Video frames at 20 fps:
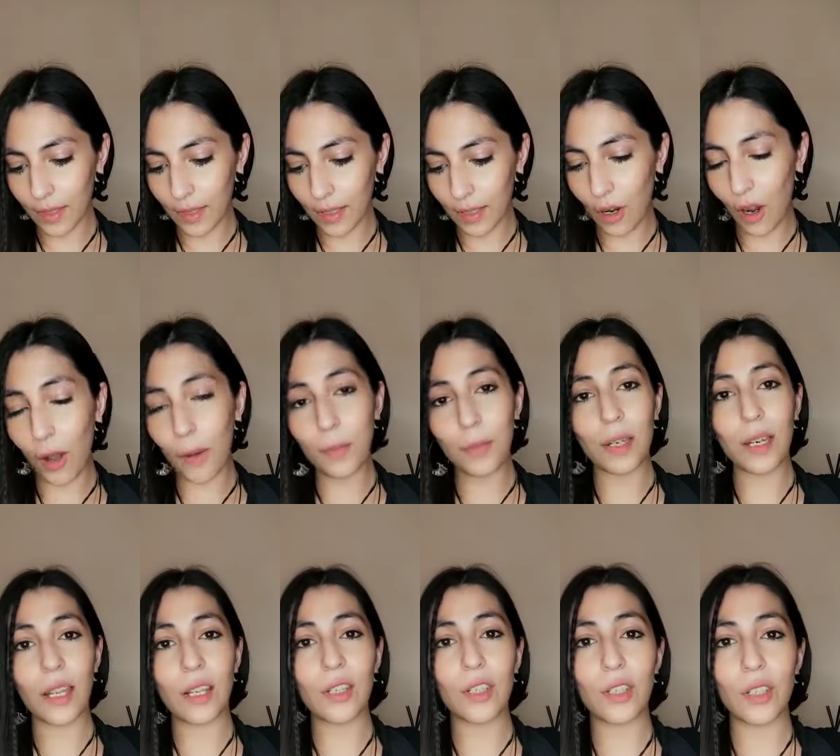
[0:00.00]

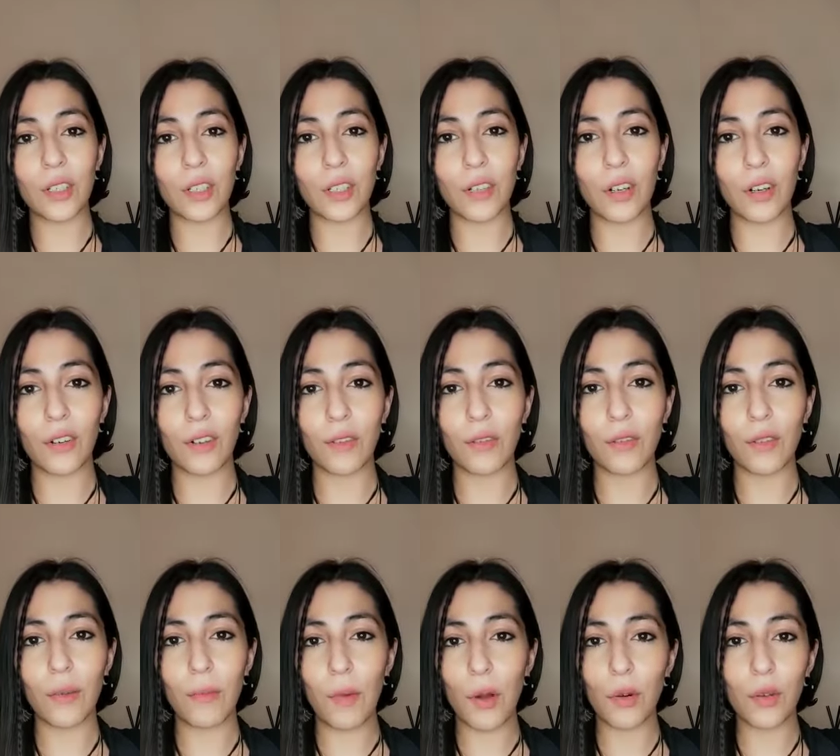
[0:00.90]
combination of
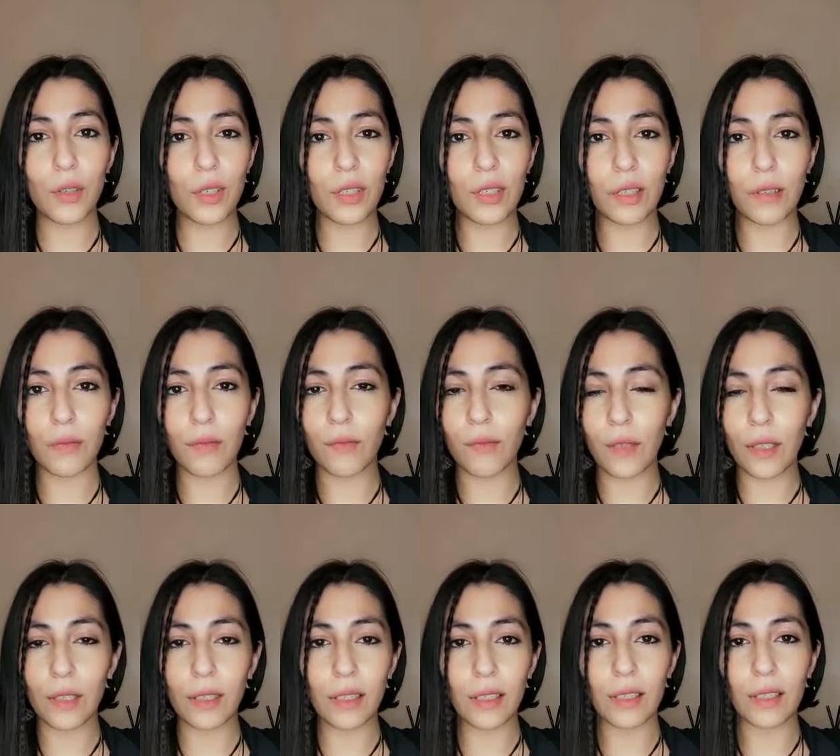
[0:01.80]
emotions and
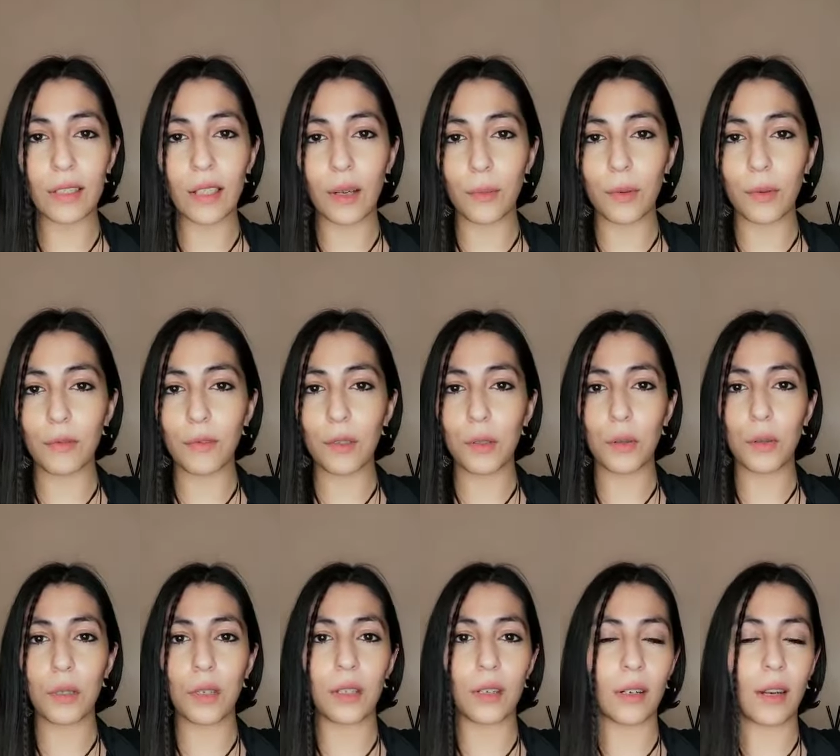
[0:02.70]
feelings that we've
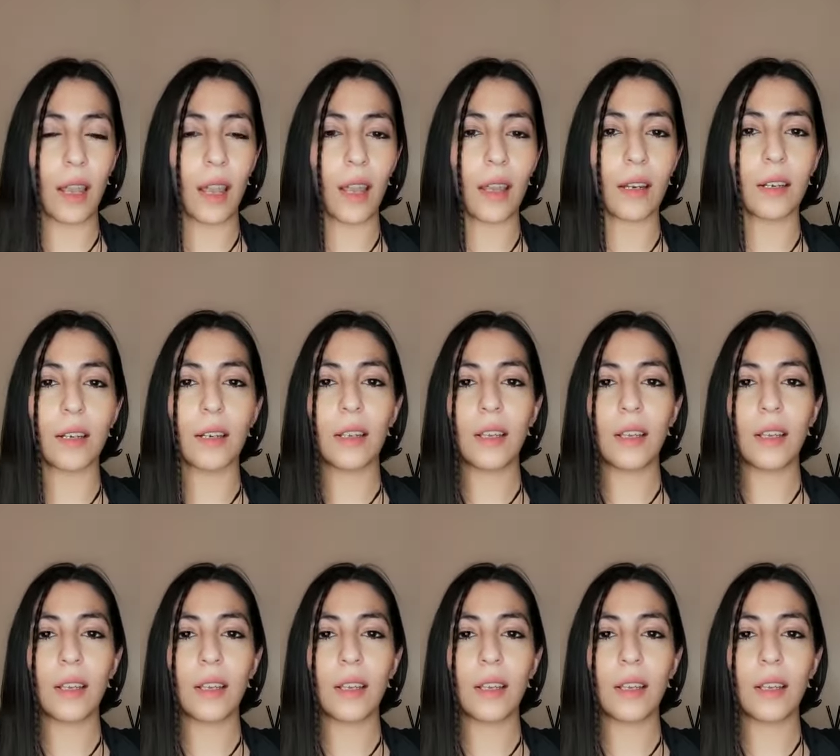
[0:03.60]
stored in our head.